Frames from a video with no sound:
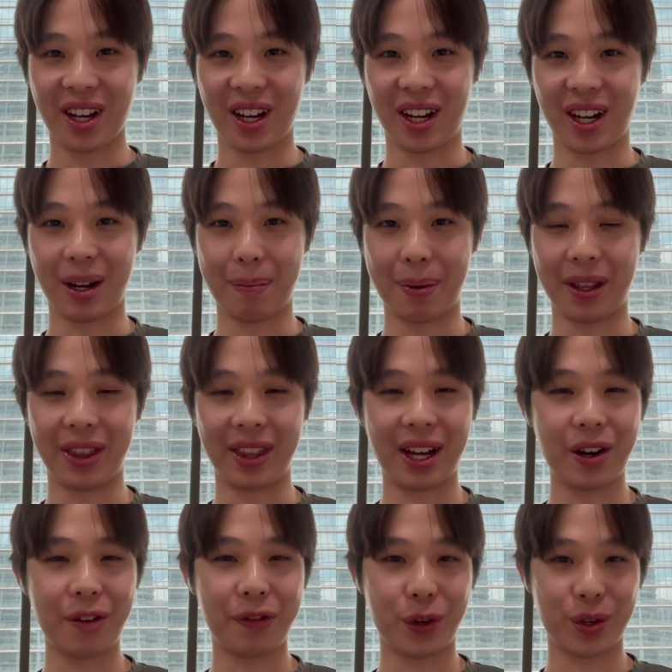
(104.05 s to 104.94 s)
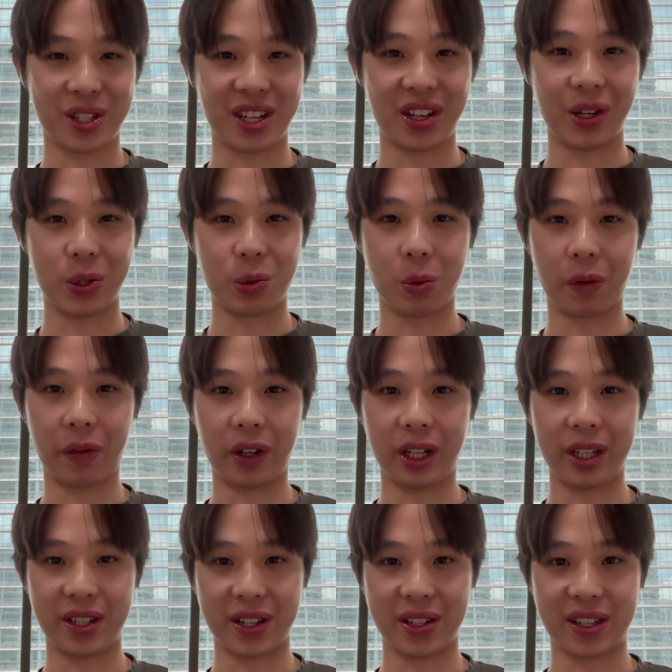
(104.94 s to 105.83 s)
But none of those yields were
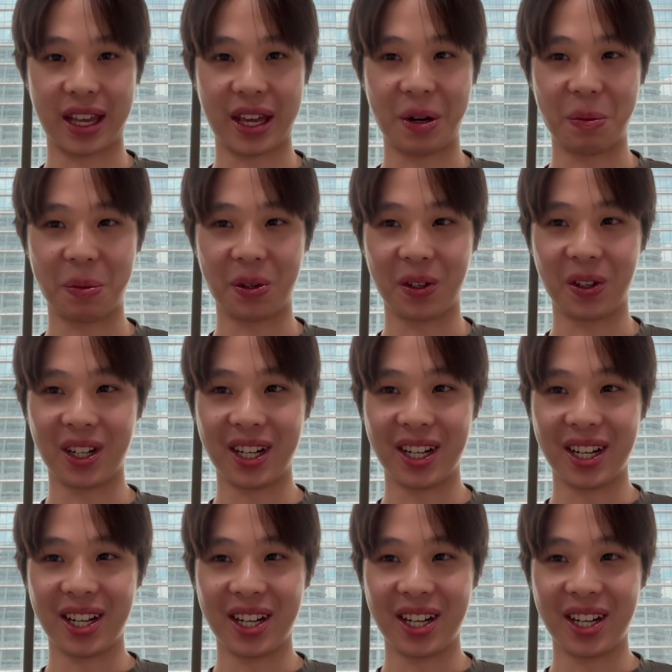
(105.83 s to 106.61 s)
really sustainable.